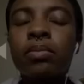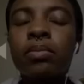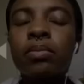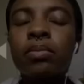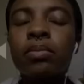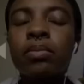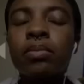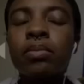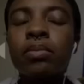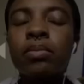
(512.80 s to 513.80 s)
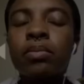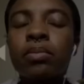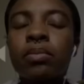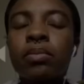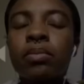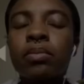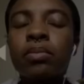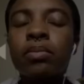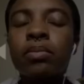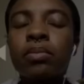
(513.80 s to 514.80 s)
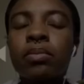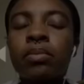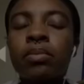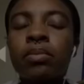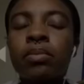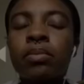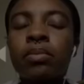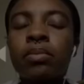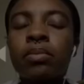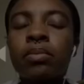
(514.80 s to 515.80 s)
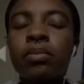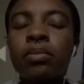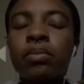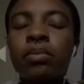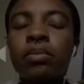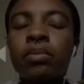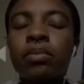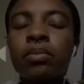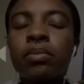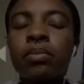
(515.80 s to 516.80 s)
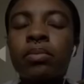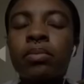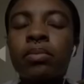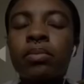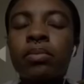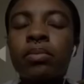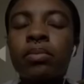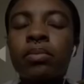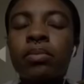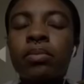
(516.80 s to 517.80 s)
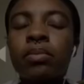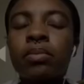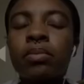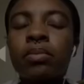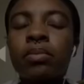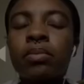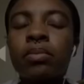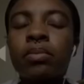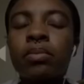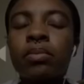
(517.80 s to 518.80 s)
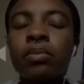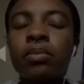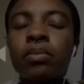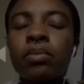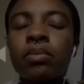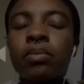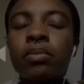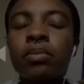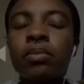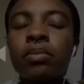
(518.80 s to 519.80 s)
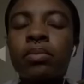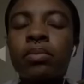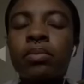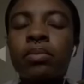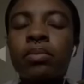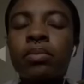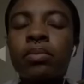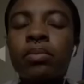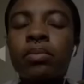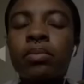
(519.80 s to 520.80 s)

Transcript: [no speech]